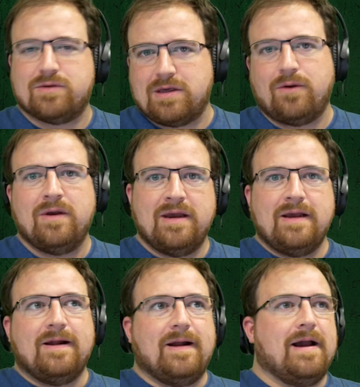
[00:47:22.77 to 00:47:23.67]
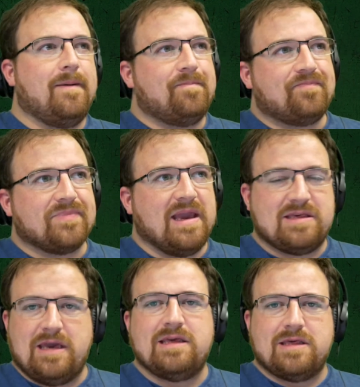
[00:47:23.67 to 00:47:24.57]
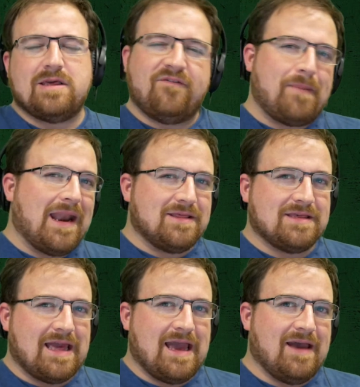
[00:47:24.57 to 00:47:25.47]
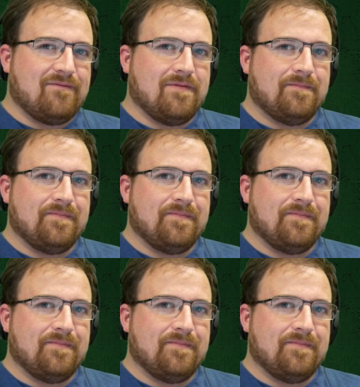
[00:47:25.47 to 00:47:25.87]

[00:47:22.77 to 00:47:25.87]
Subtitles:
So it's a tough balance to have.